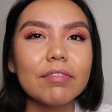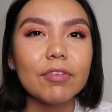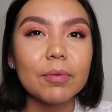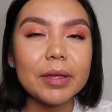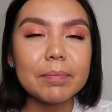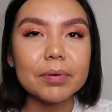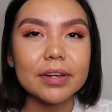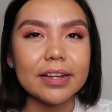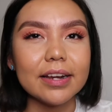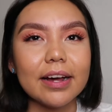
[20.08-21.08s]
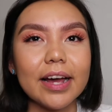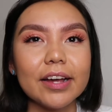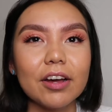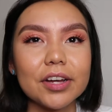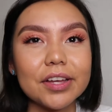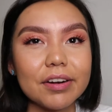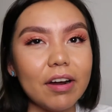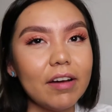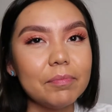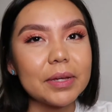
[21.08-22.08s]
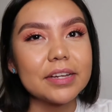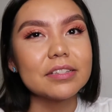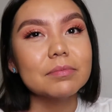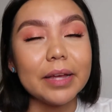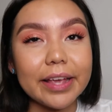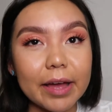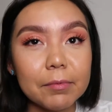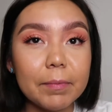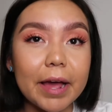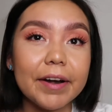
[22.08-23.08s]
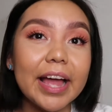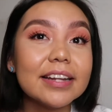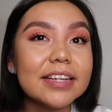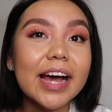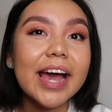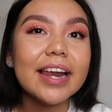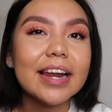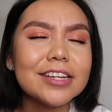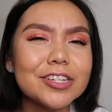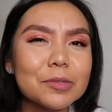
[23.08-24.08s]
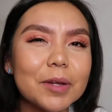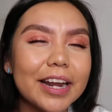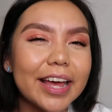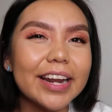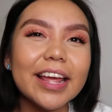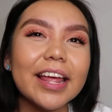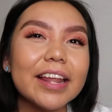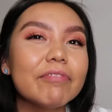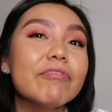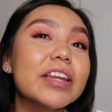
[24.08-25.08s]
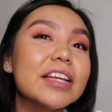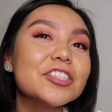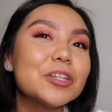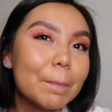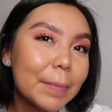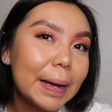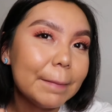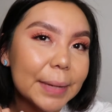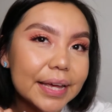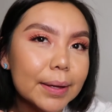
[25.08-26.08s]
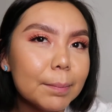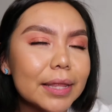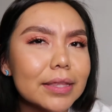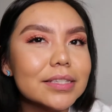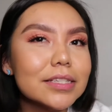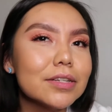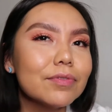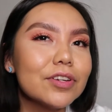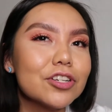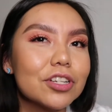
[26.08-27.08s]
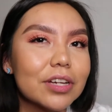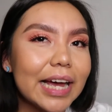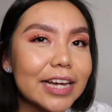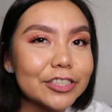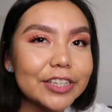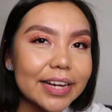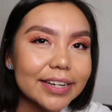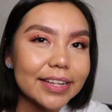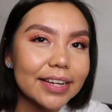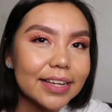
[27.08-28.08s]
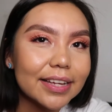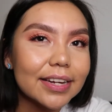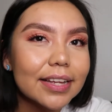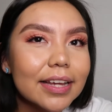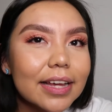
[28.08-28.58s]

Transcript: film it but I got cut off because my camera battery had died, and I just went ahead and finished my makeup, and this is the finished look. I actually kind of like it.